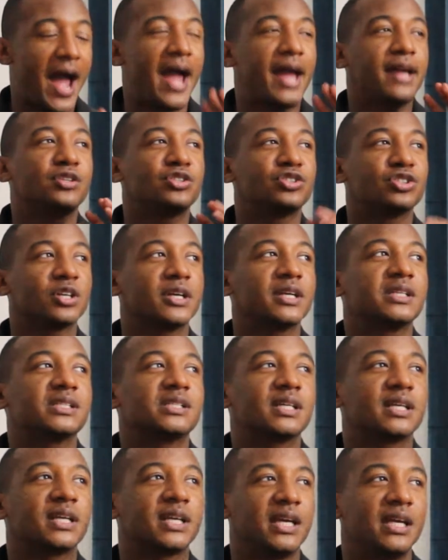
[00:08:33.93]
I drink
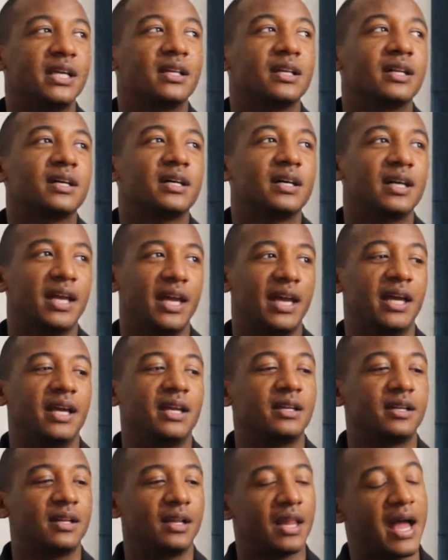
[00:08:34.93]
tequila
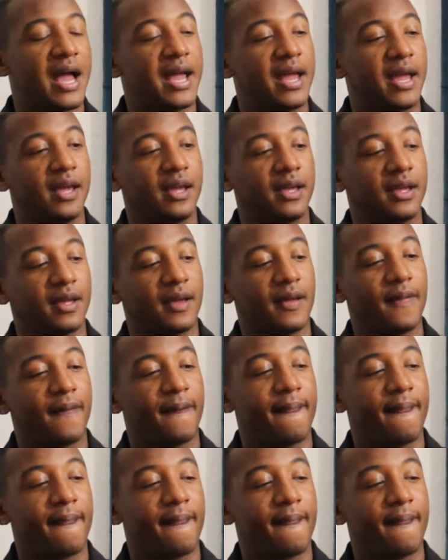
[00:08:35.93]
in like